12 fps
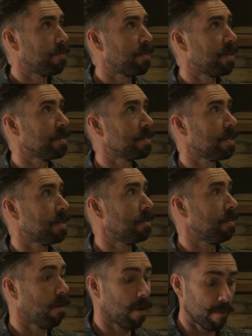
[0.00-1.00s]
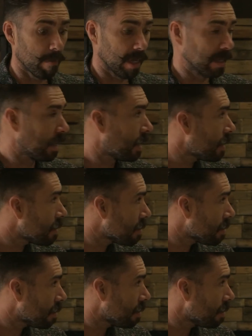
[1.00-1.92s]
things that are on my list.